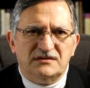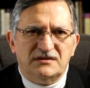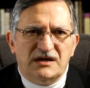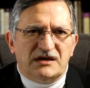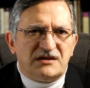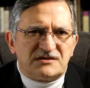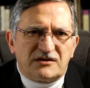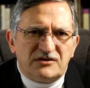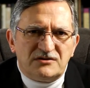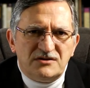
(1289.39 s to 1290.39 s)
It is the
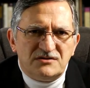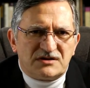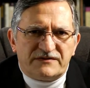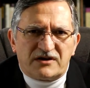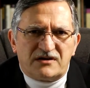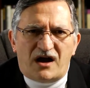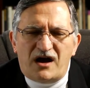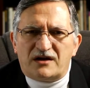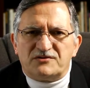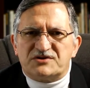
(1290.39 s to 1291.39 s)
good news of a
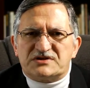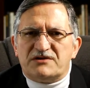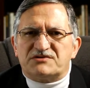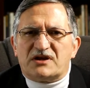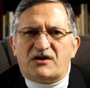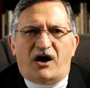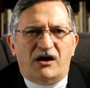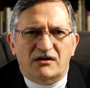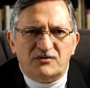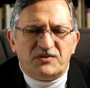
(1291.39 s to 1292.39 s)
God who shares it
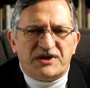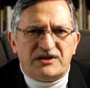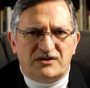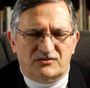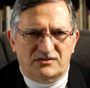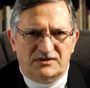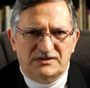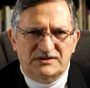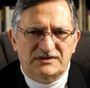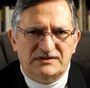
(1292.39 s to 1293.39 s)
all with you
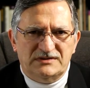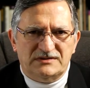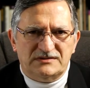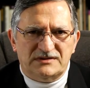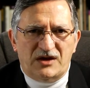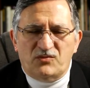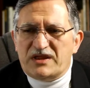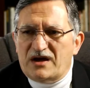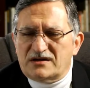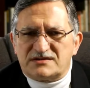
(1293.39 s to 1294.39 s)
and with
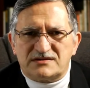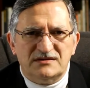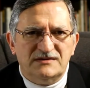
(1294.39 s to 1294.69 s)
us.